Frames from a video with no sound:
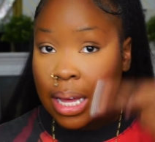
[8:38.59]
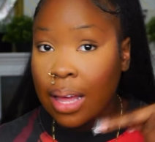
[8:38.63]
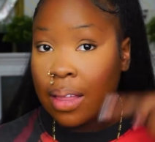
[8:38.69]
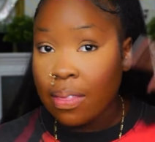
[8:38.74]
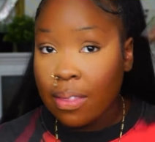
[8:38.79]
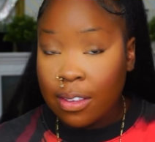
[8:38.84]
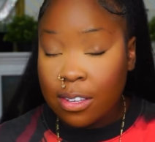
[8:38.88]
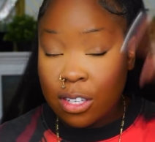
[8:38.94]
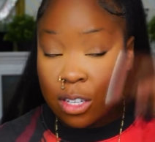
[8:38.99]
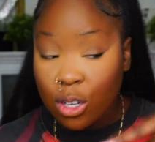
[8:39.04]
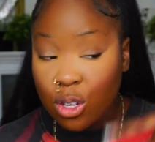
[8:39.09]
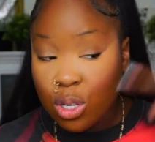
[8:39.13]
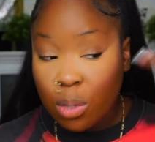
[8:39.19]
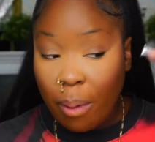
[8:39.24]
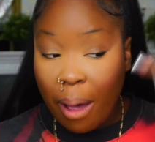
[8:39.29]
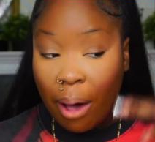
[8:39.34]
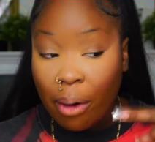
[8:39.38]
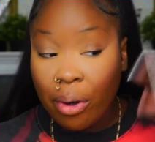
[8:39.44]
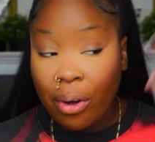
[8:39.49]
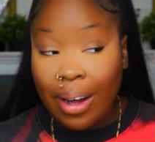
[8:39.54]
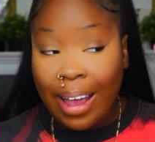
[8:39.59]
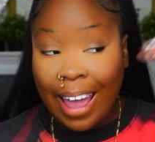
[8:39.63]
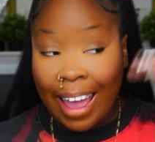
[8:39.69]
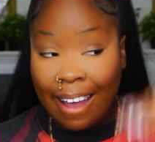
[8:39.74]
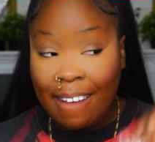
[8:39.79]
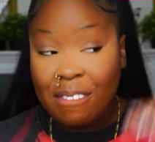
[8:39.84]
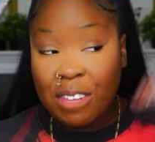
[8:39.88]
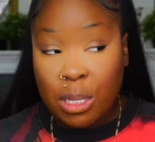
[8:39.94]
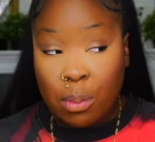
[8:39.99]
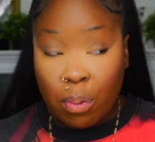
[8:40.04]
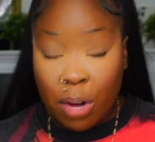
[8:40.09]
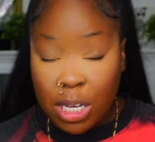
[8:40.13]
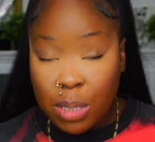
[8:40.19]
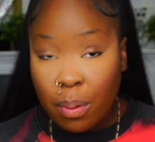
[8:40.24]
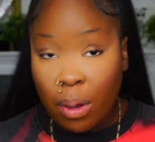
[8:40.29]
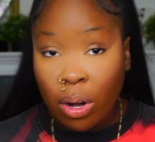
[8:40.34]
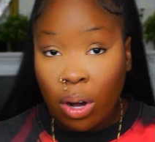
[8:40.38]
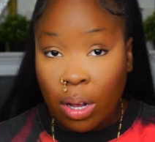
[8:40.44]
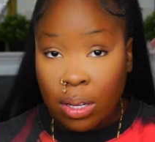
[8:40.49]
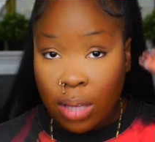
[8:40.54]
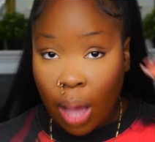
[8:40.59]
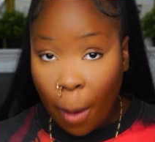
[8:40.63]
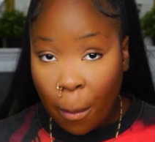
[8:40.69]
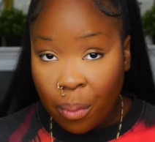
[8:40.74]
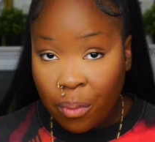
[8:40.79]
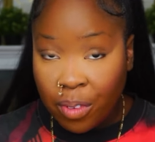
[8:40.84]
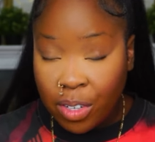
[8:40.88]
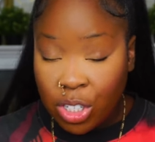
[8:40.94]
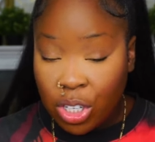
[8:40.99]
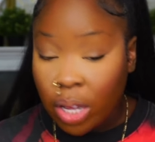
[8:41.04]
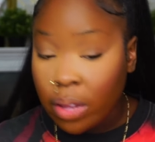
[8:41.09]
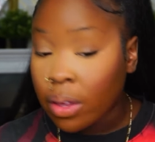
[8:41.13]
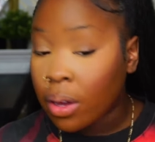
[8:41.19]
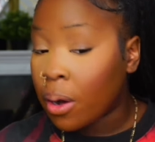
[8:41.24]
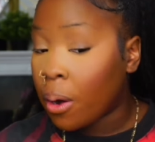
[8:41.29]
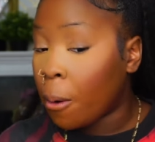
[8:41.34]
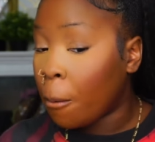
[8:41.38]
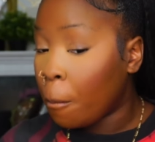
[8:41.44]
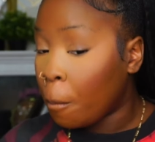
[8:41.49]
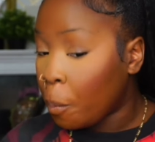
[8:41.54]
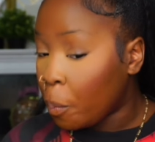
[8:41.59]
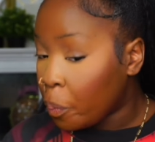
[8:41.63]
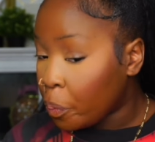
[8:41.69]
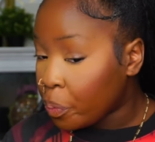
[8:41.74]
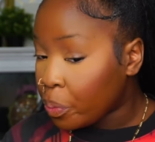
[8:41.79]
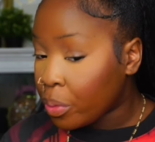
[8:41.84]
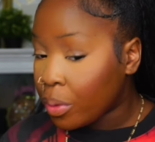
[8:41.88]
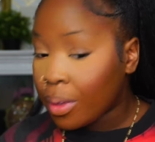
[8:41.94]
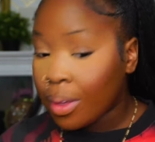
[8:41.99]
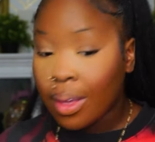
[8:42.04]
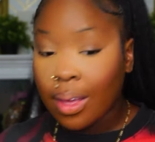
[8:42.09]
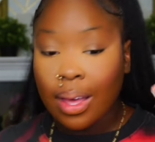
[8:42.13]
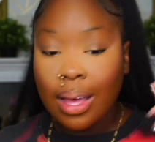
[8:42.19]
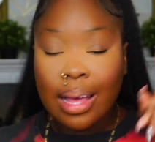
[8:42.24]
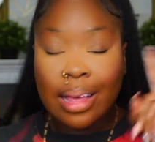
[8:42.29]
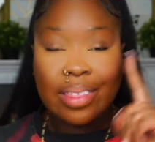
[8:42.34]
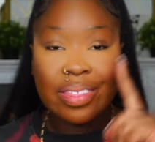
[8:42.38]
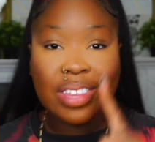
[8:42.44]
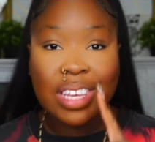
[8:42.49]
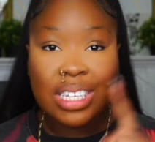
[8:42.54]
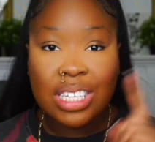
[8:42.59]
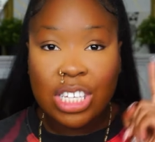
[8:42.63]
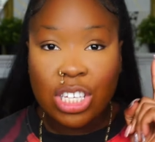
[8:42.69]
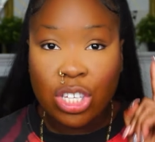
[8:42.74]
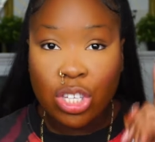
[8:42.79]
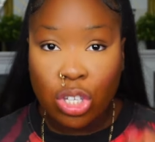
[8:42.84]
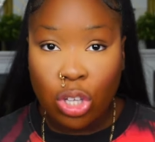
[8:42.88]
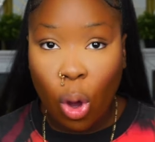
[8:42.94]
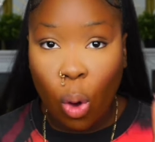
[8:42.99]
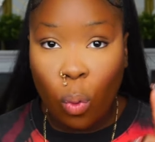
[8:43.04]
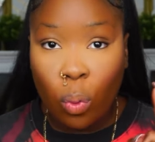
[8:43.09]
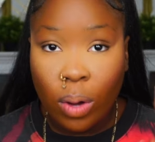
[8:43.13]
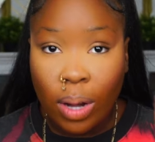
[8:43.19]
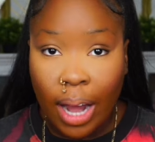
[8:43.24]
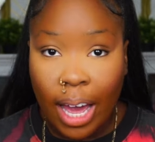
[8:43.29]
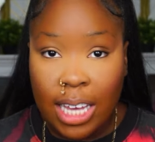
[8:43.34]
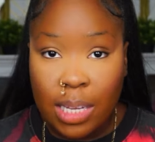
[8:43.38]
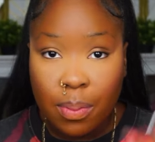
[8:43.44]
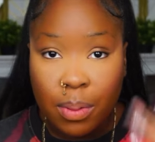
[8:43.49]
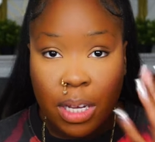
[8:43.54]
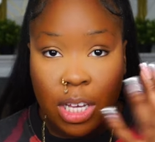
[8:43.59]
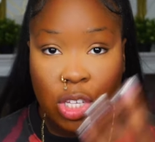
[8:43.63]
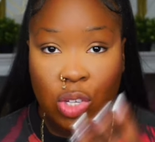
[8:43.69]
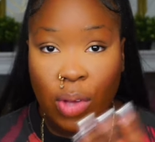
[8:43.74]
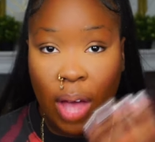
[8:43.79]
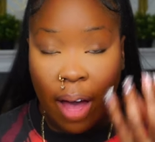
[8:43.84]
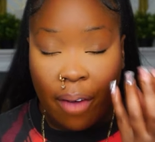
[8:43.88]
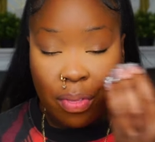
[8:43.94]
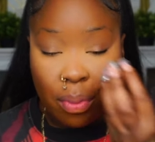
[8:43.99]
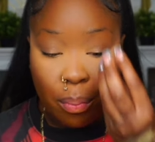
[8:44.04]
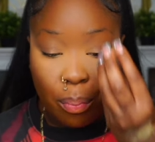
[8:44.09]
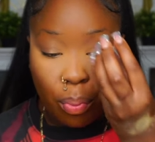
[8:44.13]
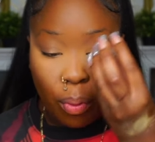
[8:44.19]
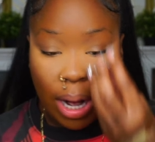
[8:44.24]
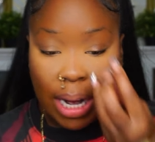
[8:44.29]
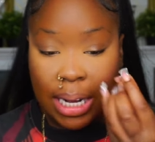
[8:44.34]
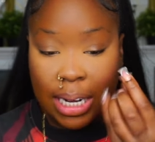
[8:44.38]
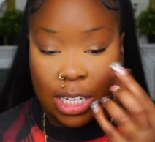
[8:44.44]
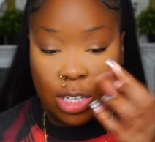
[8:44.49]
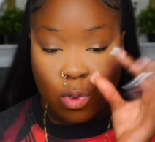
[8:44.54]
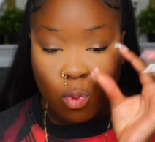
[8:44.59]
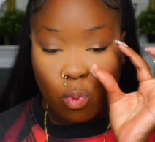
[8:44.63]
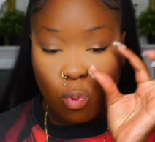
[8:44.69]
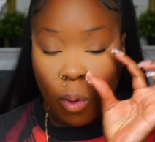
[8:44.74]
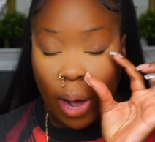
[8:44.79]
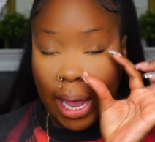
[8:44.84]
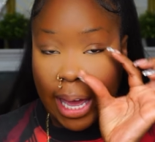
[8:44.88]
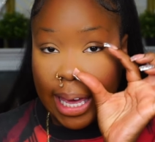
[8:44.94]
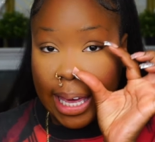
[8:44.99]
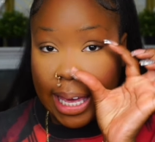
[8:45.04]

this loose powder and this pressed powder on top of each other, this is so nice because you have the brightness right